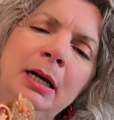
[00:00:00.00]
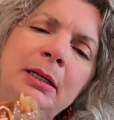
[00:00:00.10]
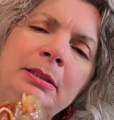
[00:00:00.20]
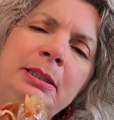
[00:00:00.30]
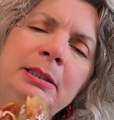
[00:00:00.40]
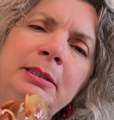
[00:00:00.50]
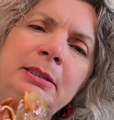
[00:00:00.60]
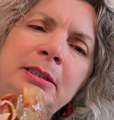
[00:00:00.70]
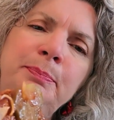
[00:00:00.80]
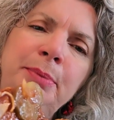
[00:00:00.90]

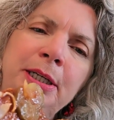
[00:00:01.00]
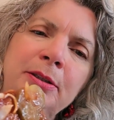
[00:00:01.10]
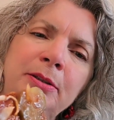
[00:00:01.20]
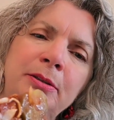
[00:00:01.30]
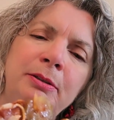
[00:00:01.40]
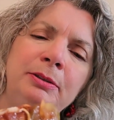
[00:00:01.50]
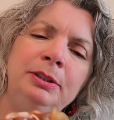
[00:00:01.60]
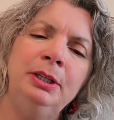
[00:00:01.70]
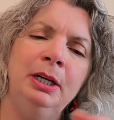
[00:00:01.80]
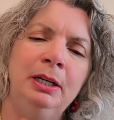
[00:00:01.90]
Onions,
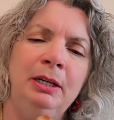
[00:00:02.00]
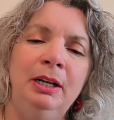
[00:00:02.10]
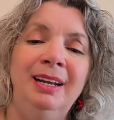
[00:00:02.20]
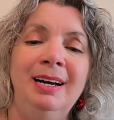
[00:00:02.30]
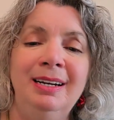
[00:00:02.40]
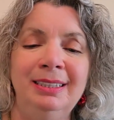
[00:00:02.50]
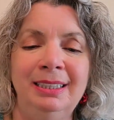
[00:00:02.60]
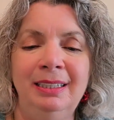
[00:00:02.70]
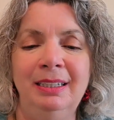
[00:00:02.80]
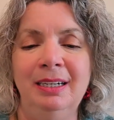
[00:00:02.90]
pickles,
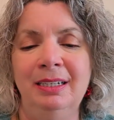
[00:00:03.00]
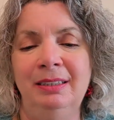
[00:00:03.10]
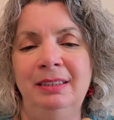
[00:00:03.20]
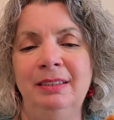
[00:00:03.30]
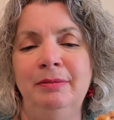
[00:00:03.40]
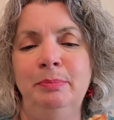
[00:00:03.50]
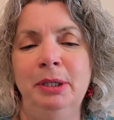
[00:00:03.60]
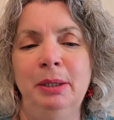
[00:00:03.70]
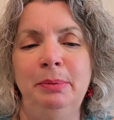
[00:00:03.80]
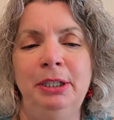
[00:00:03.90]
lots and lots of
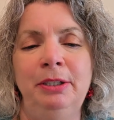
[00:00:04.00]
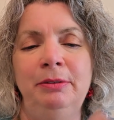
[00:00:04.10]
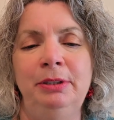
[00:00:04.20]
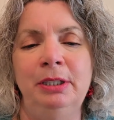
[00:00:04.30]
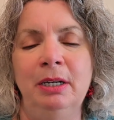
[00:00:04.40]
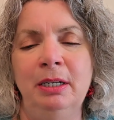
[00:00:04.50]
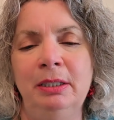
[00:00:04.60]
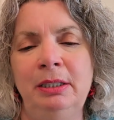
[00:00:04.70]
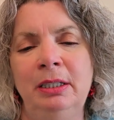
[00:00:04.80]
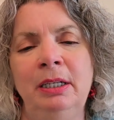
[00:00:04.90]
barbecue
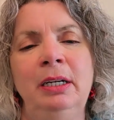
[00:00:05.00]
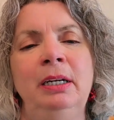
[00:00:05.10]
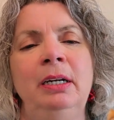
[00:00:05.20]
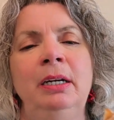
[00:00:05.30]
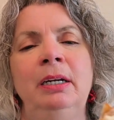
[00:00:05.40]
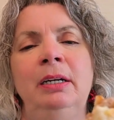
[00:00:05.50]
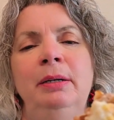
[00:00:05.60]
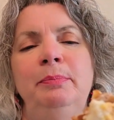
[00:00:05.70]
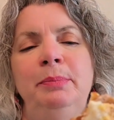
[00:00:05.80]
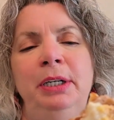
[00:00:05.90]
sauce.
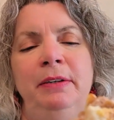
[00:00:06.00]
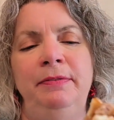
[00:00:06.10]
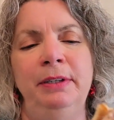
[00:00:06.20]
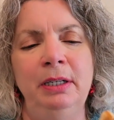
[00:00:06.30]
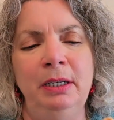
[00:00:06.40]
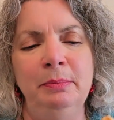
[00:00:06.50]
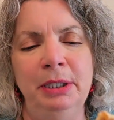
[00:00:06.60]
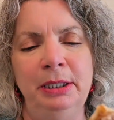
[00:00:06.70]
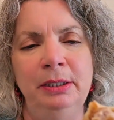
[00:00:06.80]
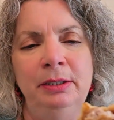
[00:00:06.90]
But I feel like
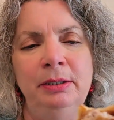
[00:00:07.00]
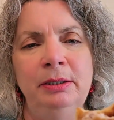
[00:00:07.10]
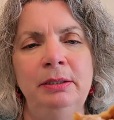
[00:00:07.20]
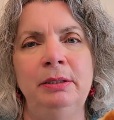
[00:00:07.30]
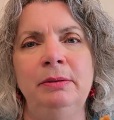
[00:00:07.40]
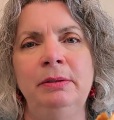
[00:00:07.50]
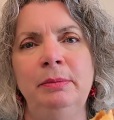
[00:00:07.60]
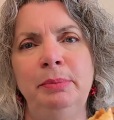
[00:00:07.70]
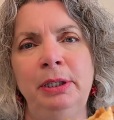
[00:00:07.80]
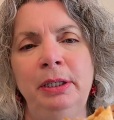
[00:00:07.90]
my dentures are doing
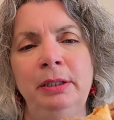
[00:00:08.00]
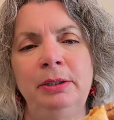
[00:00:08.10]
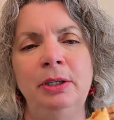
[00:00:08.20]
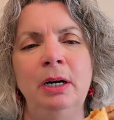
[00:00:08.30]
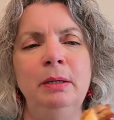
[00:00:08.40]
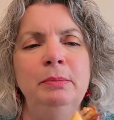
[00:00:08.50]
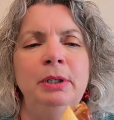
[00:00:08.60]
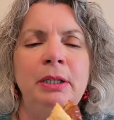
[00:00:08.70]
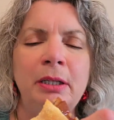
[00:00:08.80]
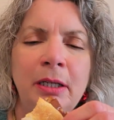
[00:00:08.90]
a pretty good job
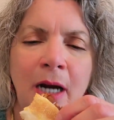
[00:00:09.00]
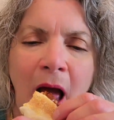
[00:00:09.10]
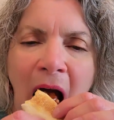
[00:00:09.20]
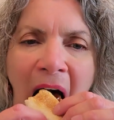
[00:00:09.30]
with it.